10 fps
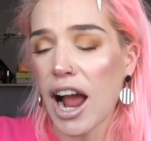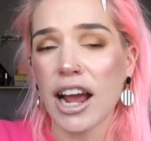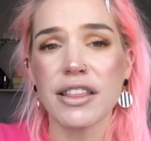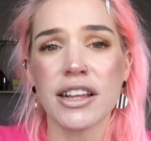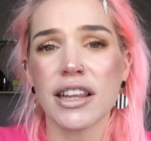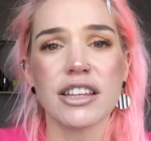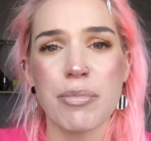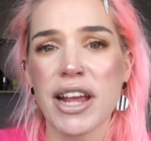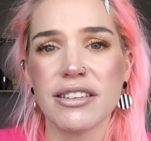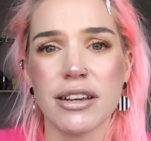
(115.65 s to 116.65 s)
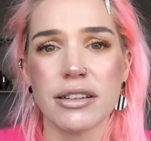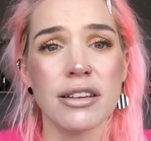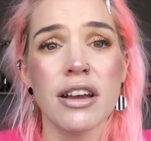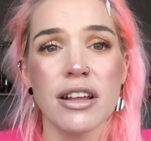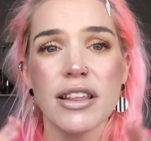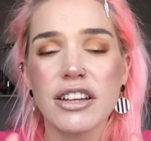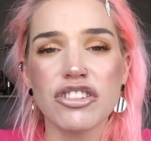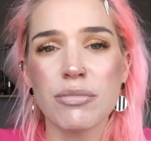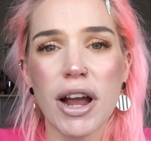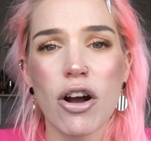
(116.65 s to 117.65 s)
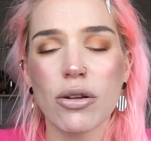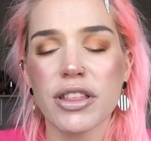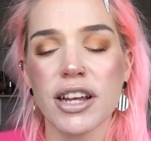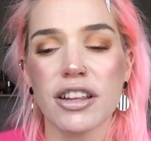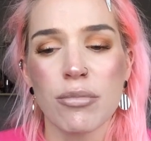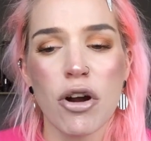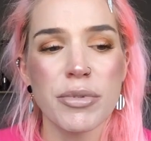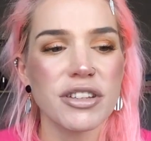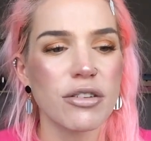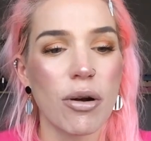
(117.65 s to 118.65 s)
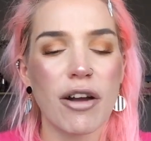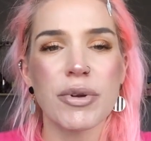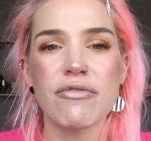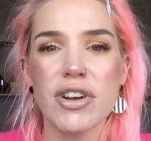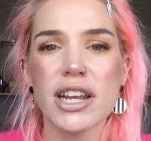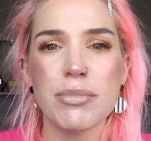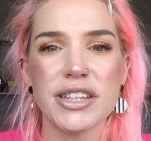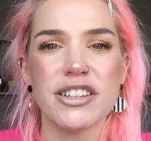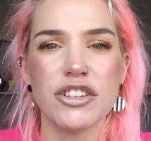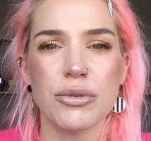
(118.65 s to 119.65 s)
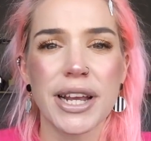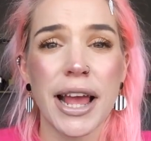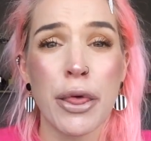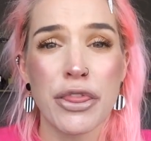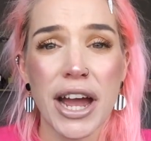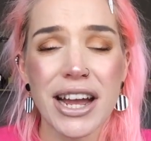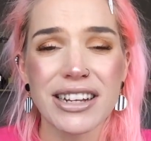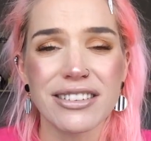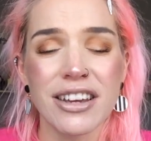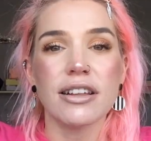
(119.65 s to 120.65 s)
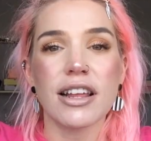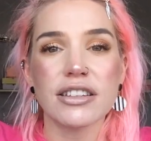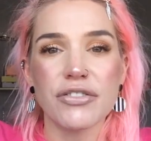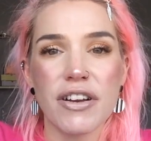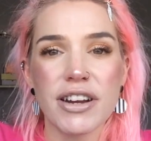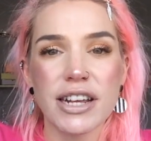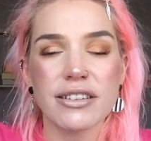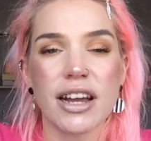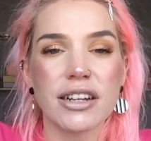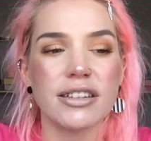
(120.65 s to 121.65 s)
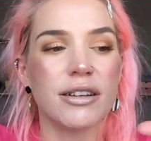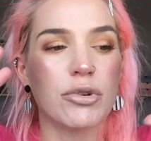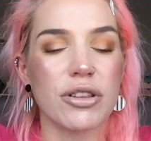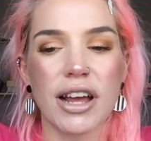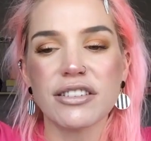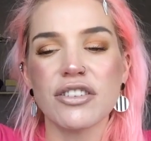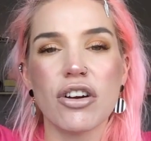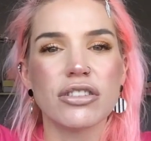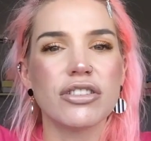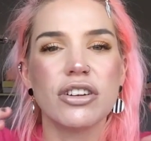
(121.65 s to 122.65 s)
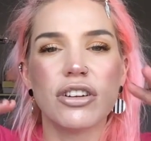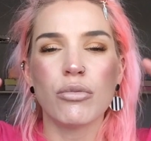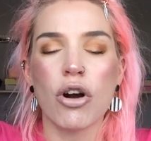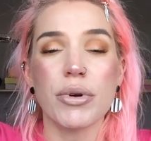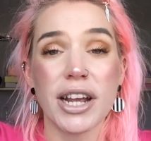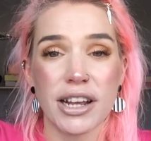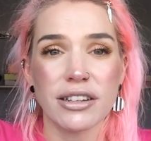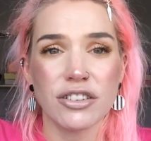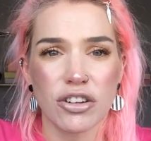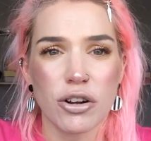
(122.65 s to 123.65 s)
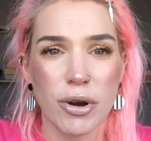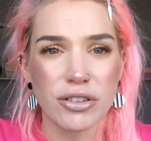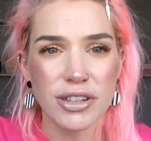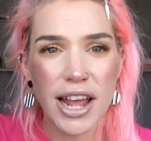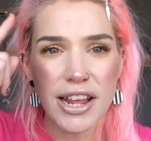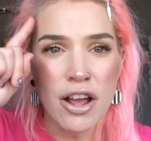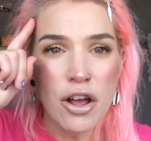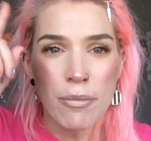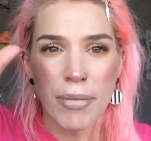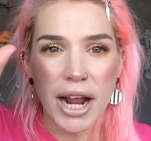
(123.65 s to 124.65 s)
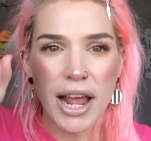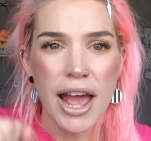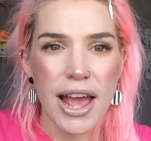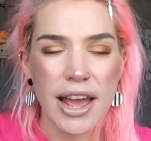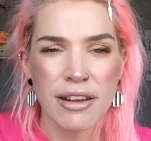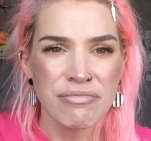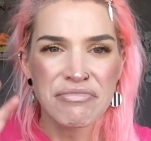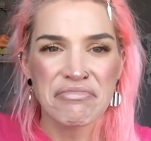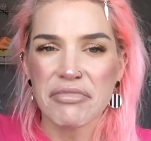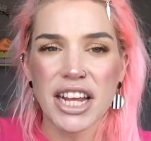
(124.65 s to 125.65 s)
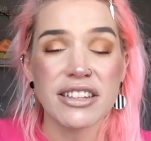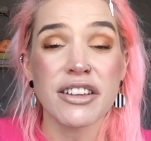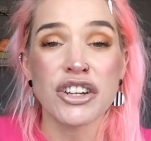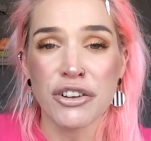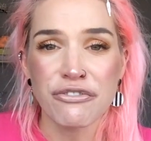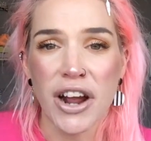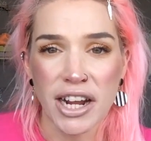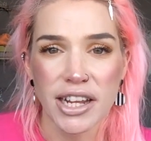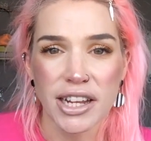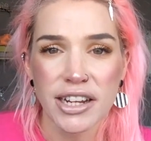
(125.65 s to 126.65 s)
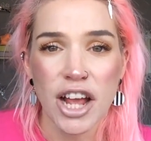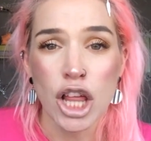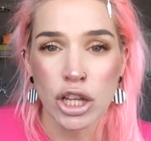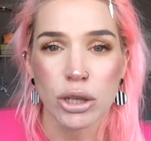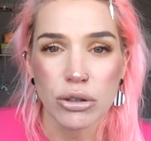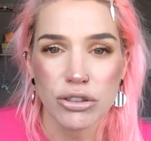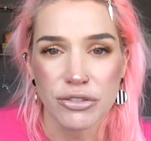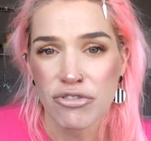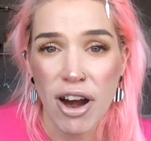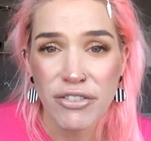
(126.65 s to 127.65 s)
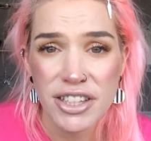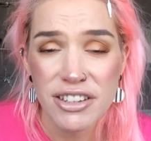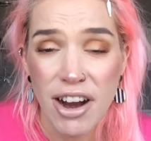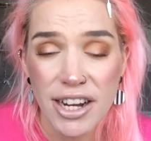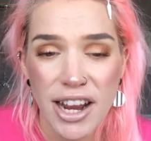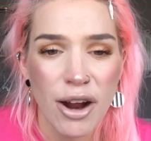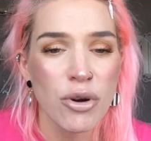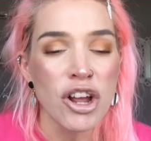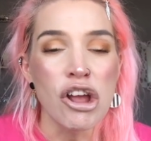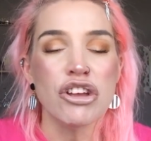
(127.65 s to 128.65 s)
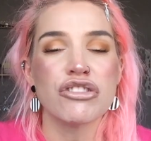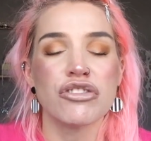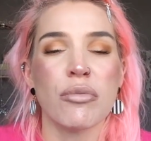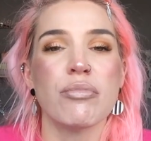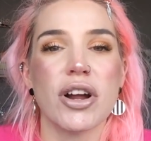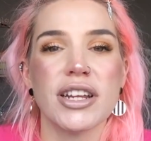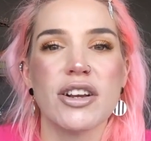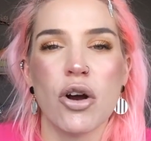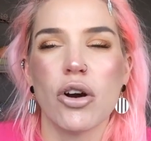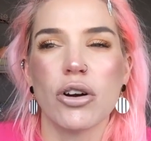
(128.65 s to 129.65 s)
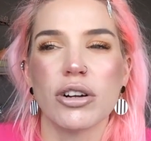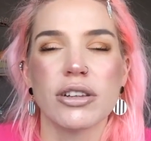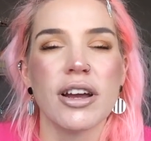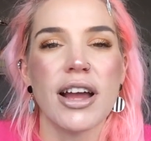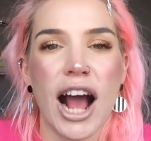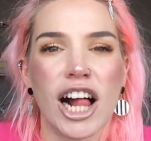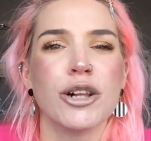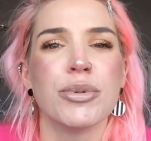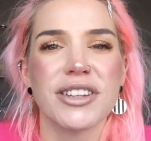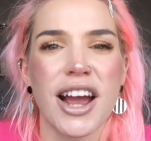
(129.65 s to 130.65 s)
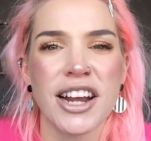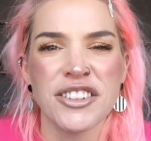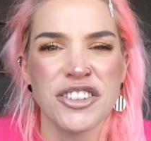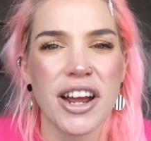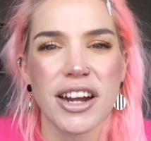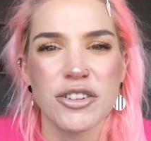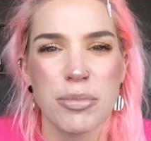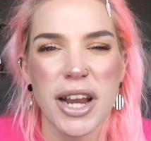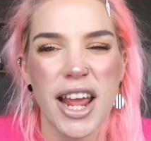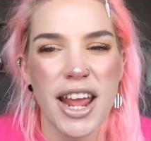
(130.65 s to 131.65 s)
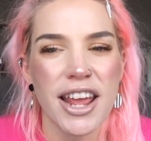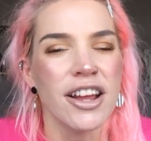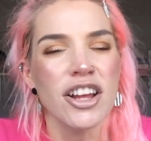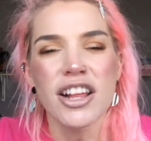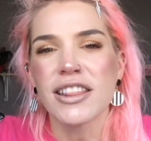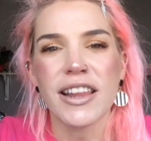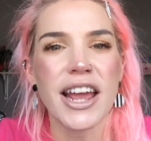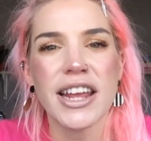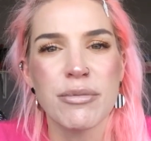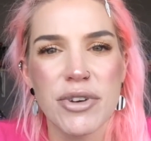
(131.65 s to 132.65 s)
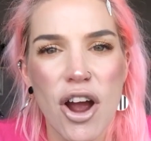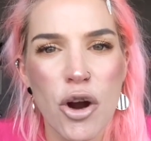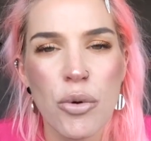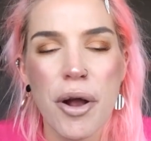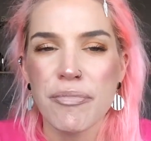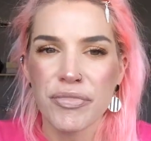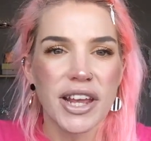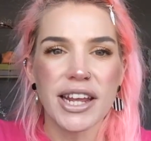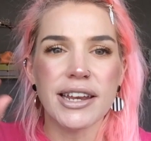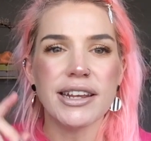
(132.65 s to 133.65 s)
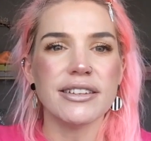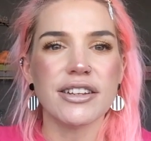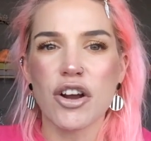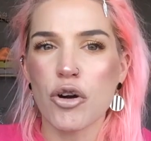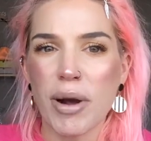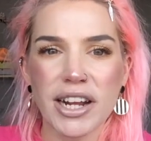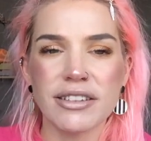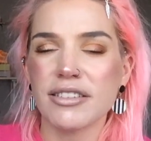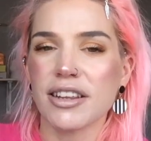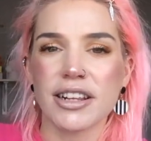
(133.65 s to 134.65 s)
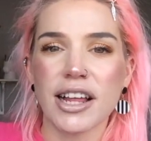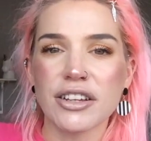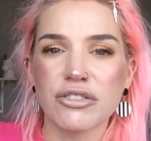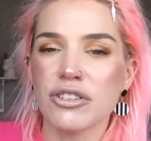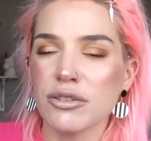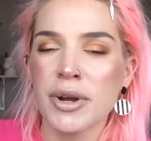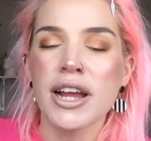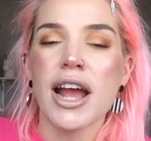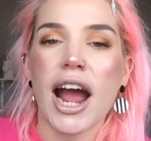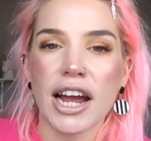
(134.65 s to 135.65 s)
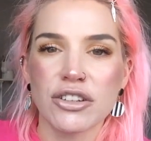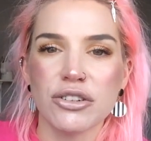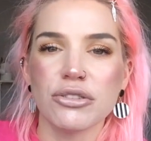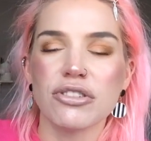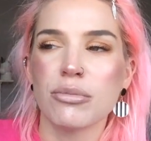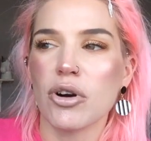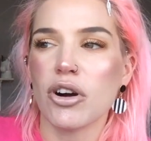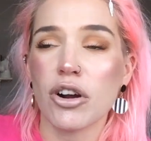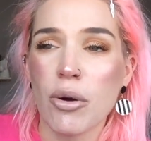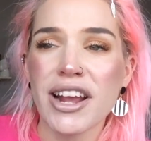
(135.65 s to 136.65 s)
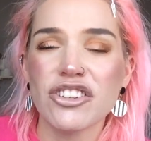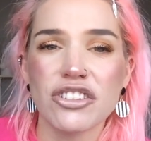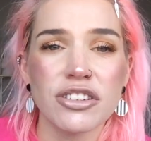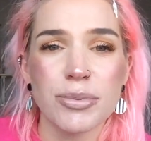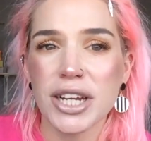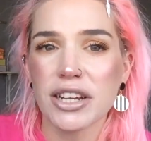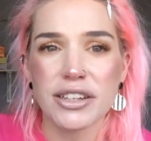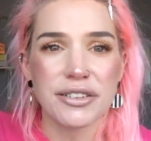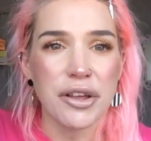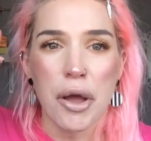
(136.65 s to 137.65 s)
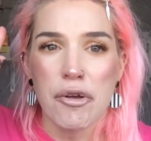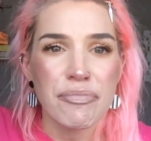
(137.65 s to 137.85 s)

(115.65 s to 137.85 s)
I think let's paint it. That's just my whole thing at the moment. So I've been really busy doing that. That's very exciting, but that's not what we're here to talk about today. My hair is defying the laws of gravity right now. Somebody call Albert Einstein up in here. Let him know he needs to go back into the classroom and do some more equations, because